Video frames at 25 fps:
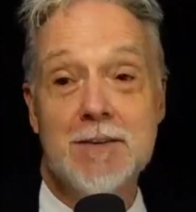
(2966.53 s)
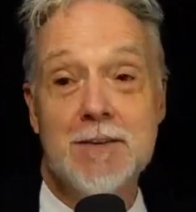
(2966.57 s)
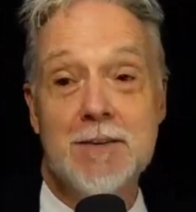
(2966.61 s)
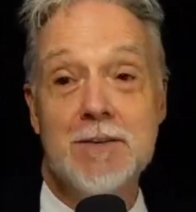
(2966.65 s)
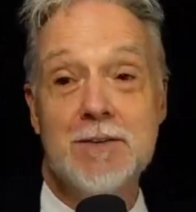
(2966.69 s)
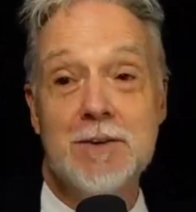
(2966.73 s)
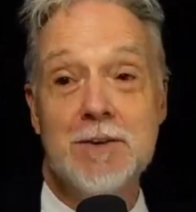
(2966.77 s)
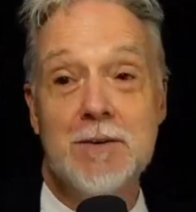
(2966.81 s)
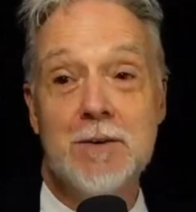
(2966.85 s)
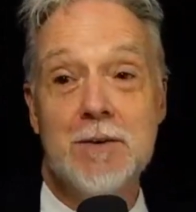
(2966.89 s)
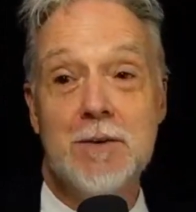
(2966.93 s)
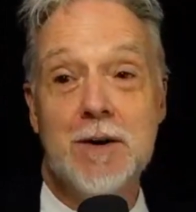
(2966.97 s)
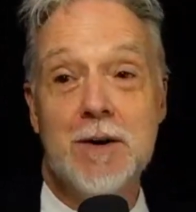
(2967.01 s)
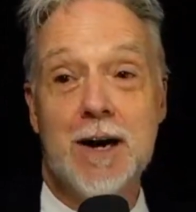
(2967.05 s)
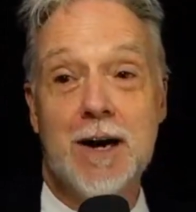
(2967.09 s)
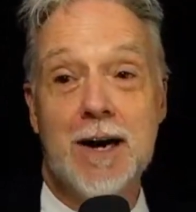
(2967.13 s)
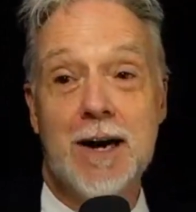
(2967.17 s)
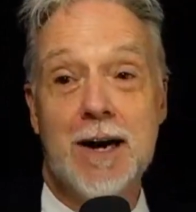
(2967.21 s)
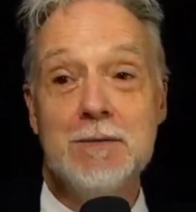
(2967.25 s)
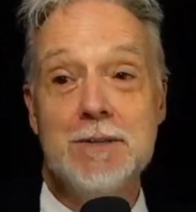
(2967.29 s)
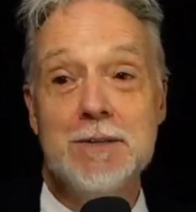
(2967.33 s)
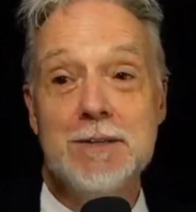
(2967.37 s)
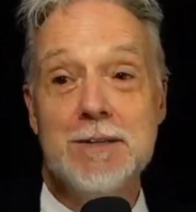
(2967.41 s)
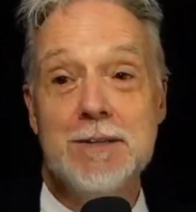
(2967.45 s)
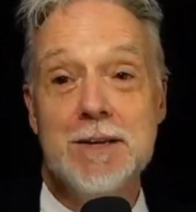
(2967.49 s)
So
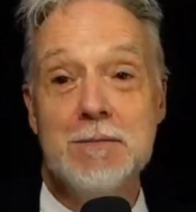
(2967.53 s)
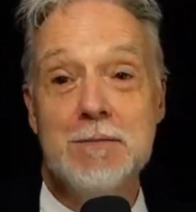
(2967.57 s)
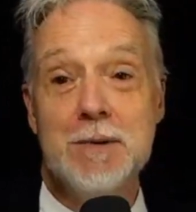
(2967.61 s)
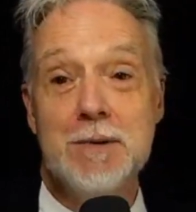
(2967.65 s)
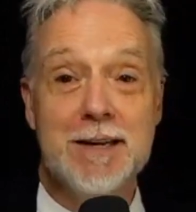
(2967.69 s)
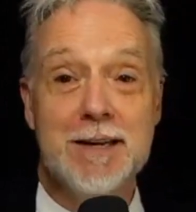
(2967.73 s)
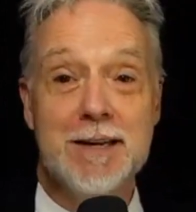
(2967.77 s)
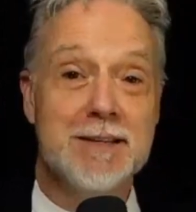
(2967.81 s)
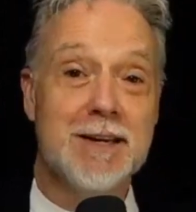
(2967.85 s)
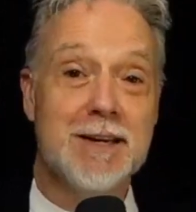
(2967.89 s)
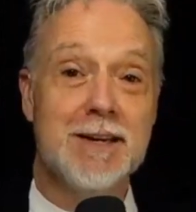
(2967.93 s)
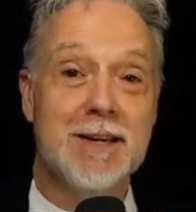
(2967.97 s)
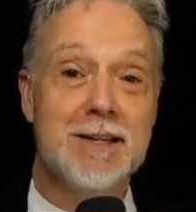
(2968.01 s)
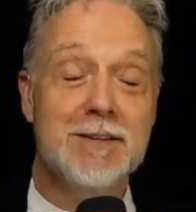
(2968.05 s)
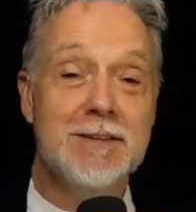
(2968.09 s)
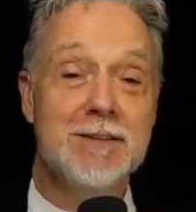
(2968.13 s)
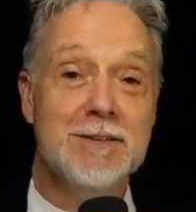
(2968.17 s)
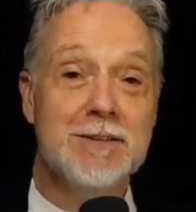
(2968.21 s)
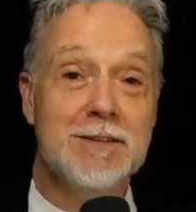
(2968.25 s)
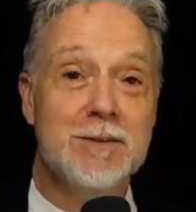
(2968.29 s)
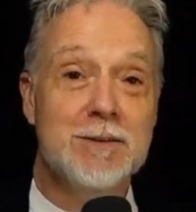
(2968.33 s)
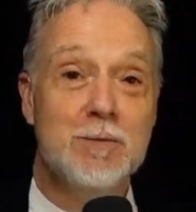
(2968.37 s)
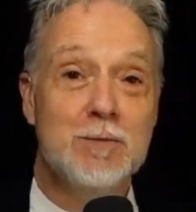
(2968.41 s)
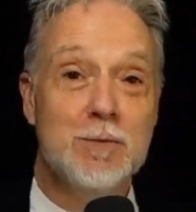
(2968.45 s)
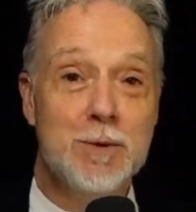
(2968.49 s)
I would say back to
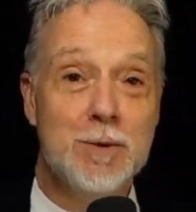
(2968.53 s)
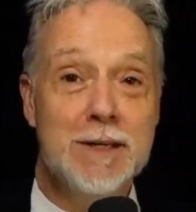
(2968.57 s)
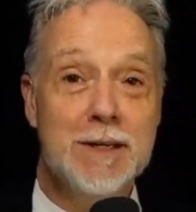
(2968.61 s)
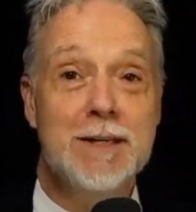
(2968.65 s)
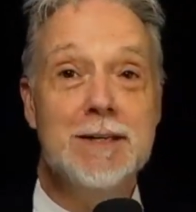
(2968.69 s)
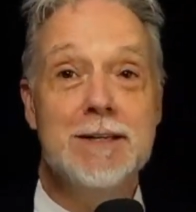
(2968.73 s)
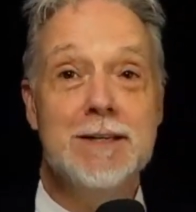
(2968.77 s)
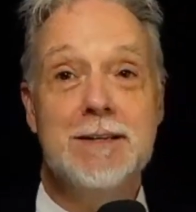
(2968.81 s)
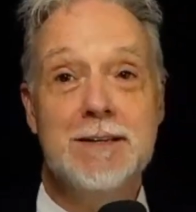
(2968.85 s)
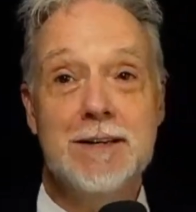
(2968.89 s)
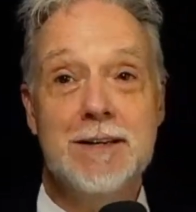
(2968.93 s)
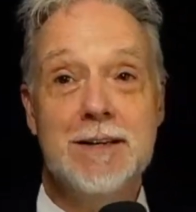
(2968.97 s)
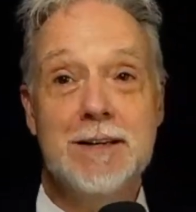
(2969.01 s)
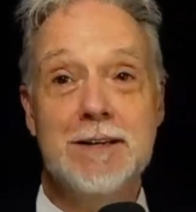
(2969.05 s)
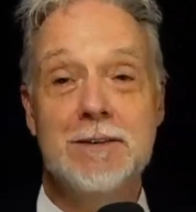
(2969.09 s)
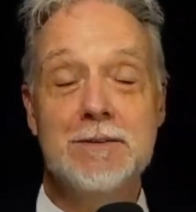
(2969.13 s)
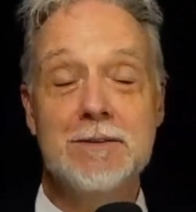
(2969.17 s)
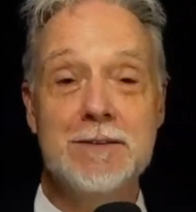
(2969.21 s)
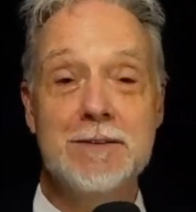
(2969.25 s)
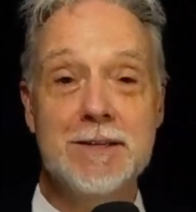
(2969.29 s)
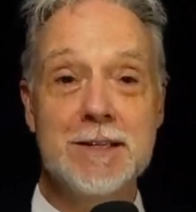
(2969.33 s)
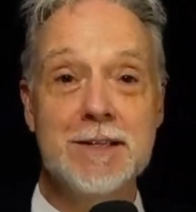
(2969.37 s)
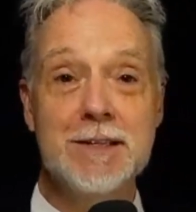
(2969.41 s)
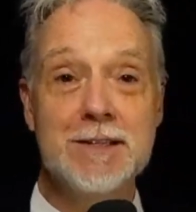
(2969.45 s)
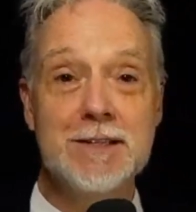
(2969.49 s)
agency, we need to take
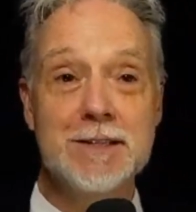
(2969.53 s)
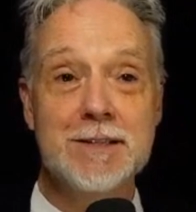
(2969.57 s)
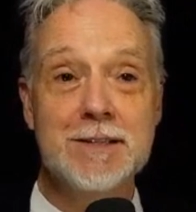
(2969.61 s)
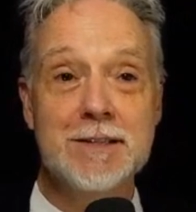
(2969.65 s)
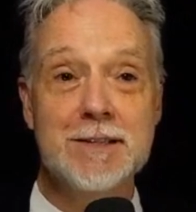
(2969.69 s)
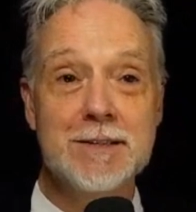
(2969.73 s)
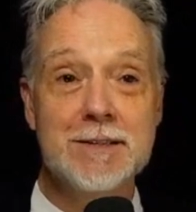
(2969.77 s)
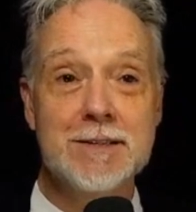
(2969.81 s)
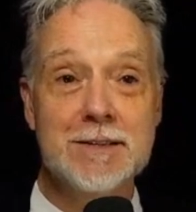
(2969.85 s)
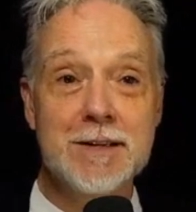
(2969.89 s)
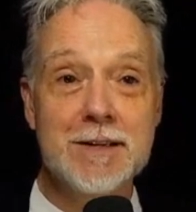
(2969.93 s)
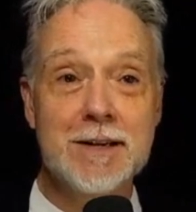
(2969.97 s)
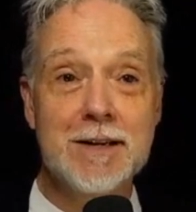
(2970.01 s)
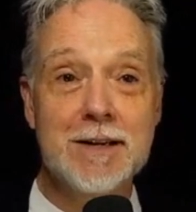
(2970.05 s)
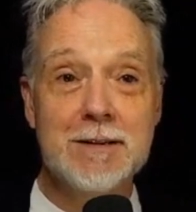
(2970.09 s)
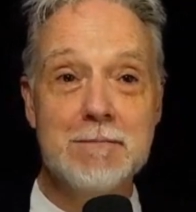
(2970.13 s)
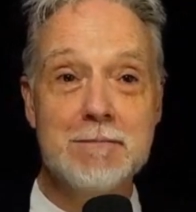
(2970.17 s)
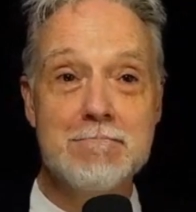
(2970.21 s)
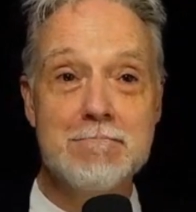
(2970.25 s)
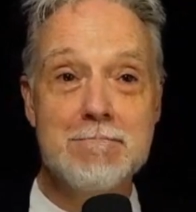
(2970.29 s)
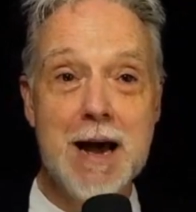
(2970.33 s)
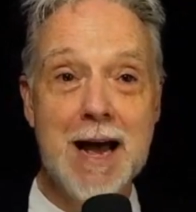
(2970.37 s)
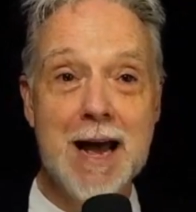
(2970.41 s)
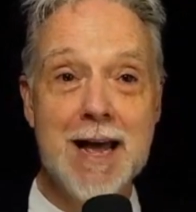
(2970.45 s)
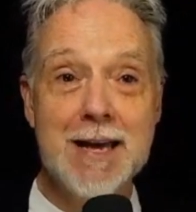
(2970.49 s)
our own agency and say,
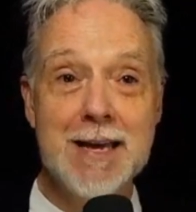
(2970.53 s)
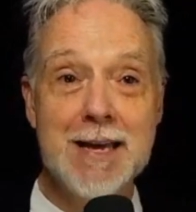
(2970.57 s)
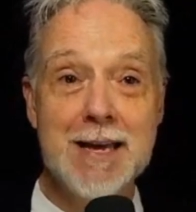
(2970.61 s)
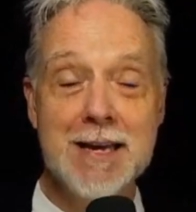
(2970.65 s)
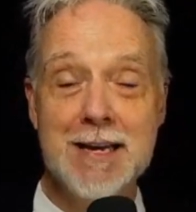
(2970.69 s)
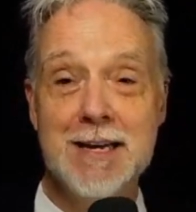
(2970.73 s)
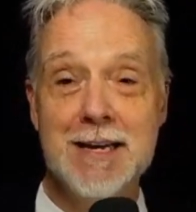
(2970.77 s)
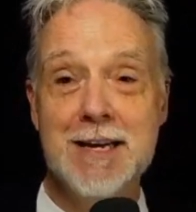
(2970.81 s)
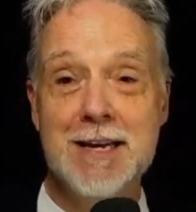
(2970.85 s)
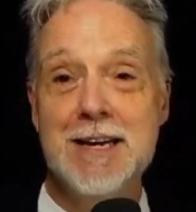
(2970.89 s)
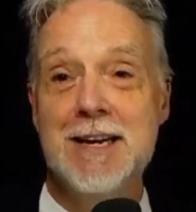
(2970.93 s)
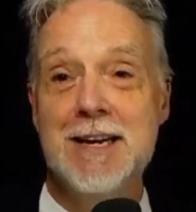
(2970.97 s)
bye,